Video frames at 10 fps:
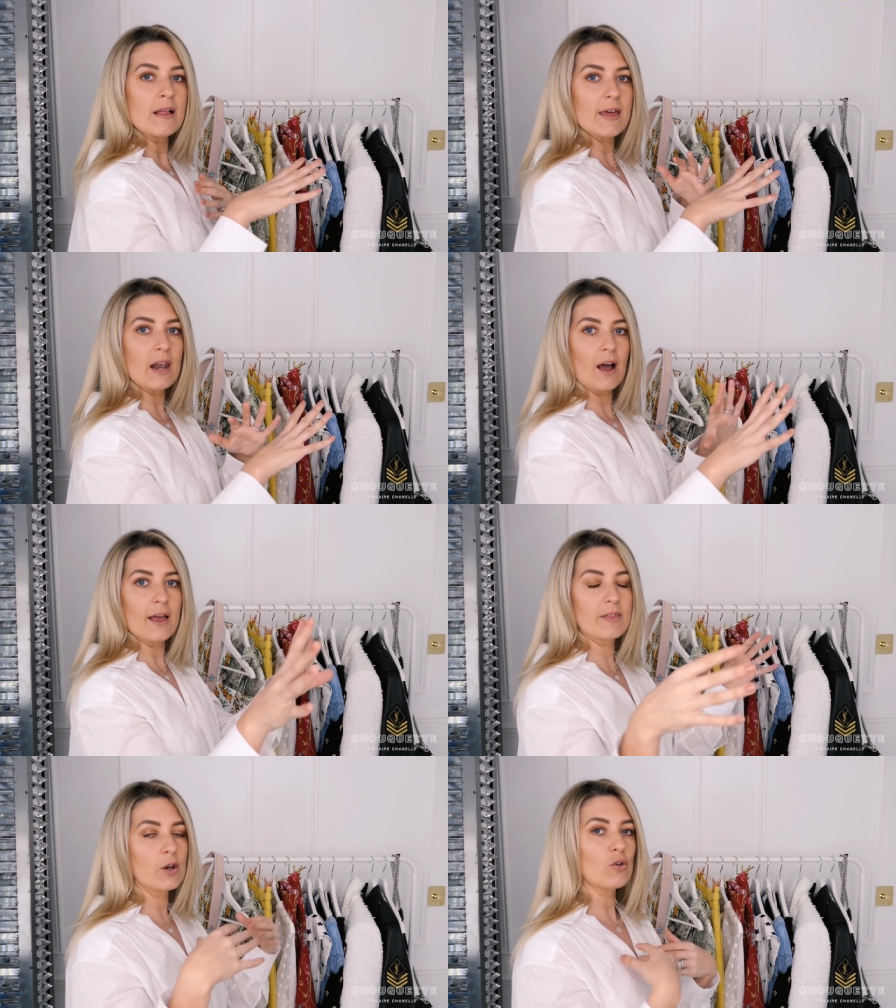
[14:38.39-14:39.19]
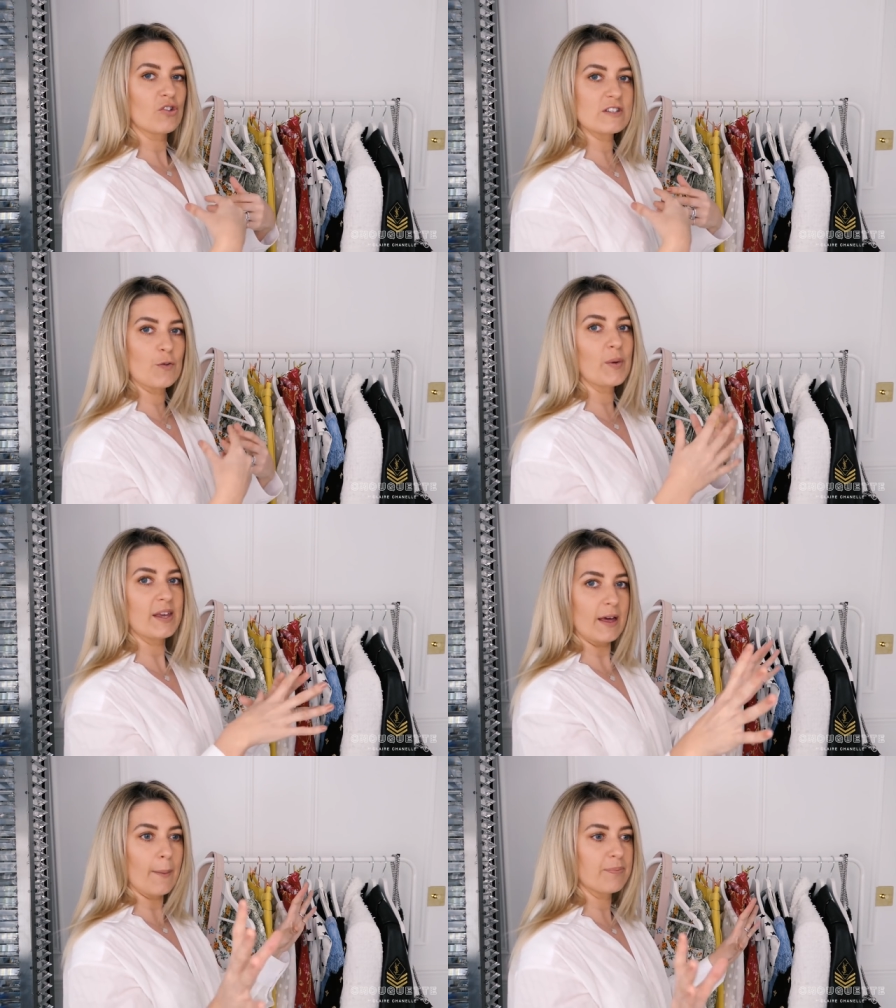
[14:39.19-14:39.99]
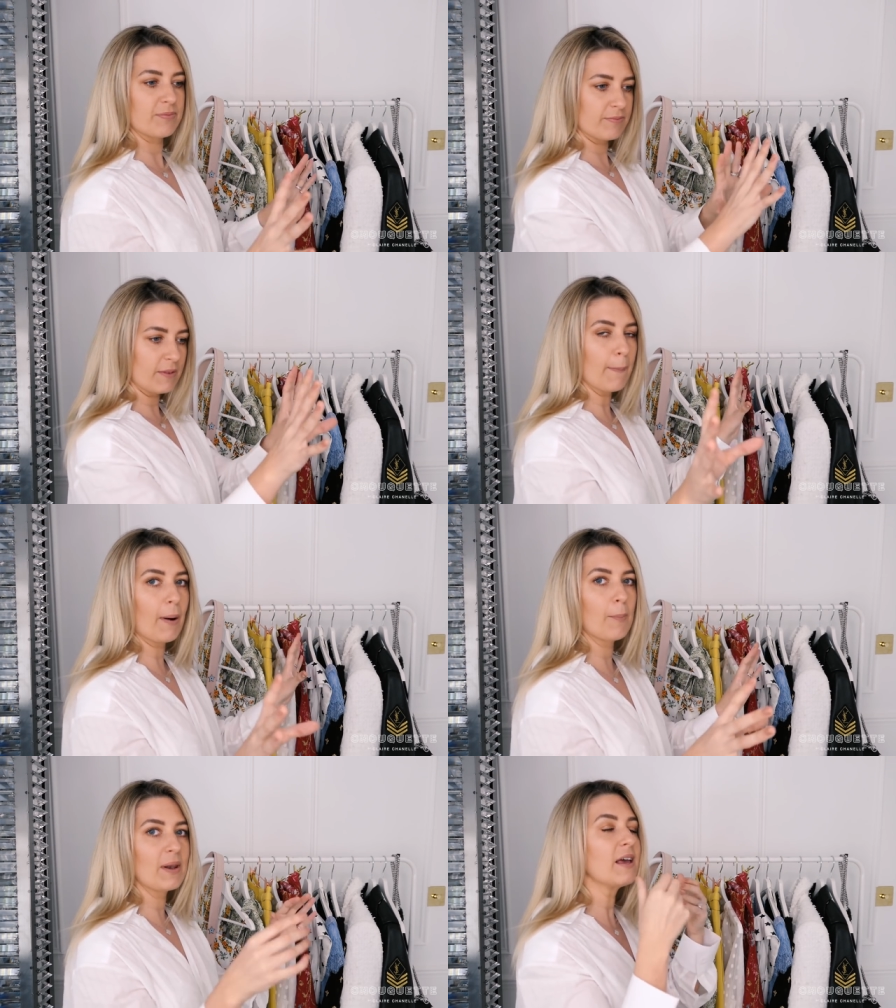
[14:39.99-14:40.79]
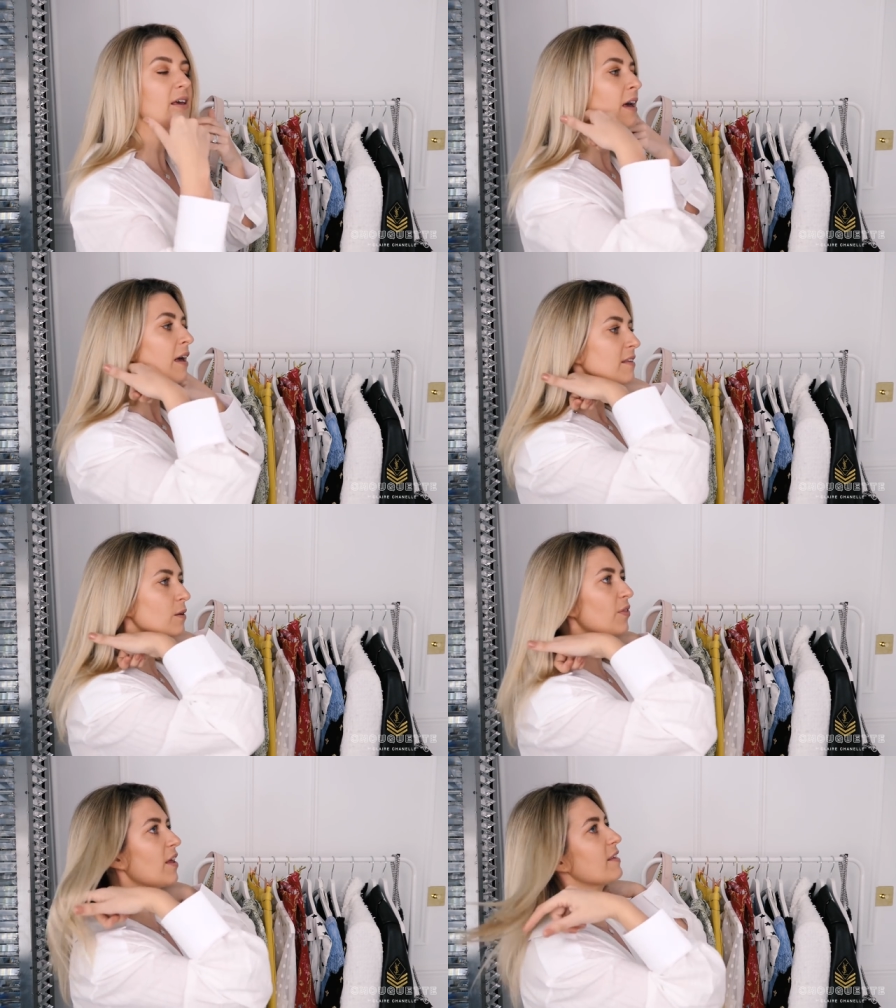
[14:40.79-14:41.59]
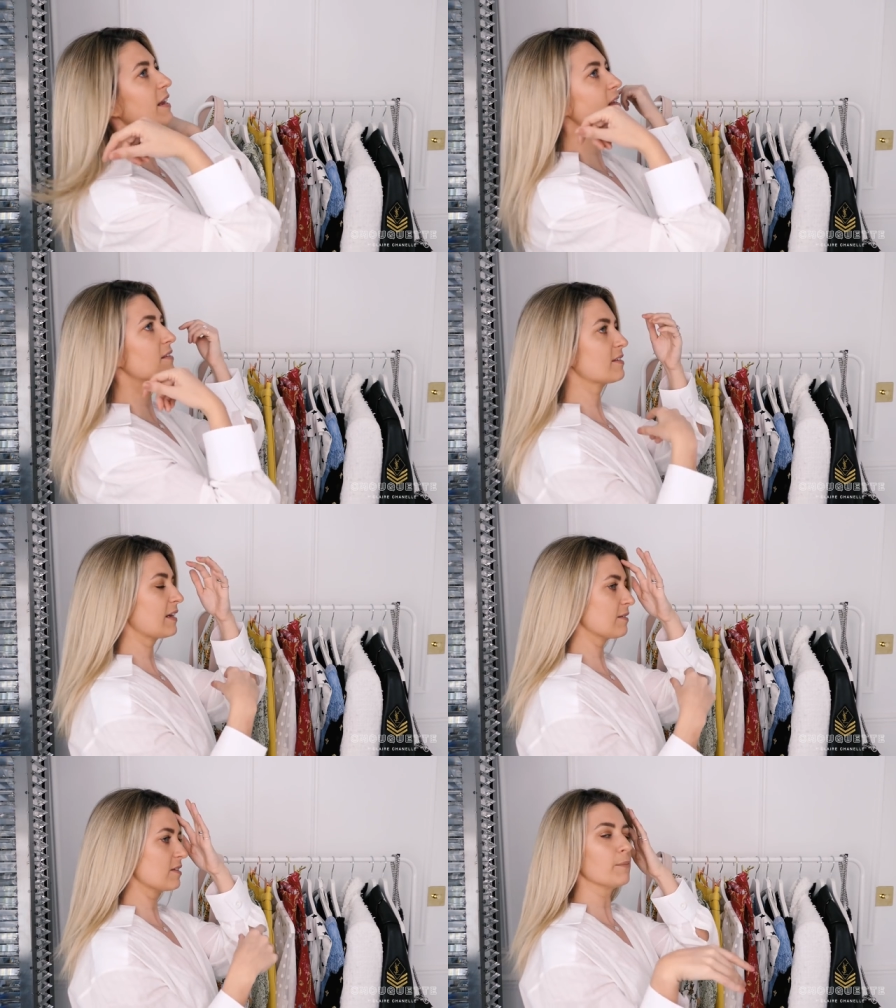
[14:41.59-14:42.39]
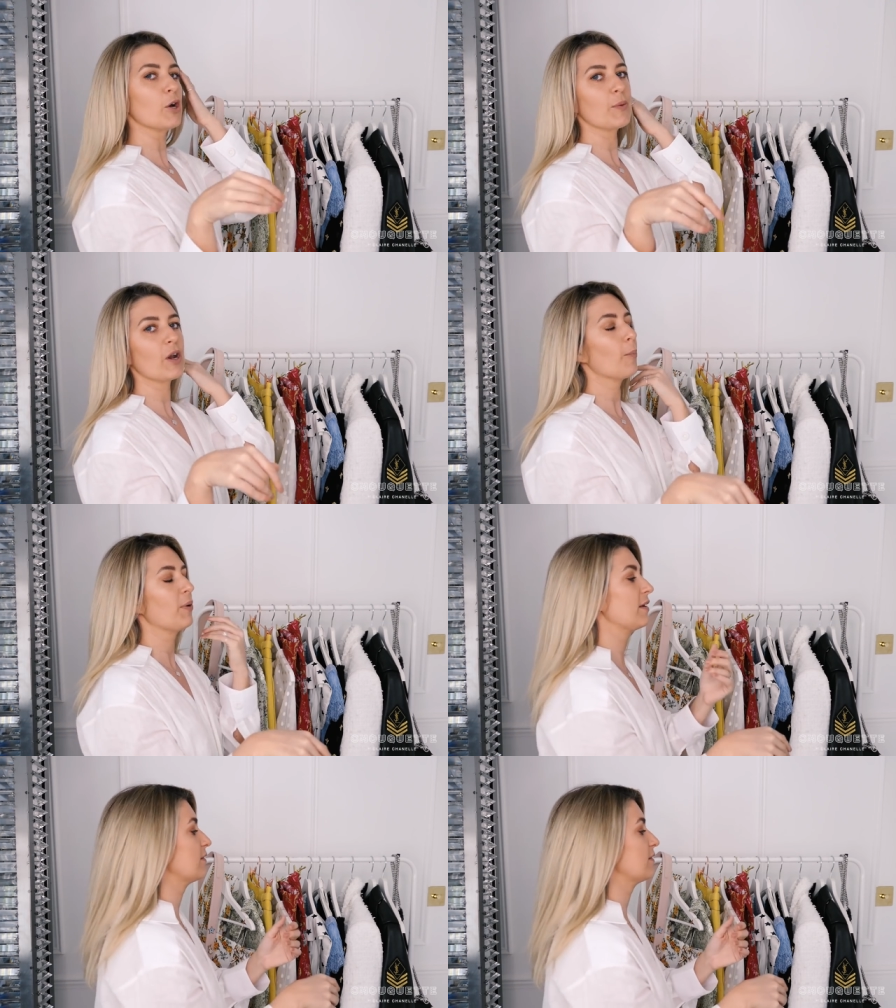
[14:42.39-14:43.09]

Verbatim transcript: They're like, they're not just for me, they're they're public. So if there's any discounts at the moment, I'll put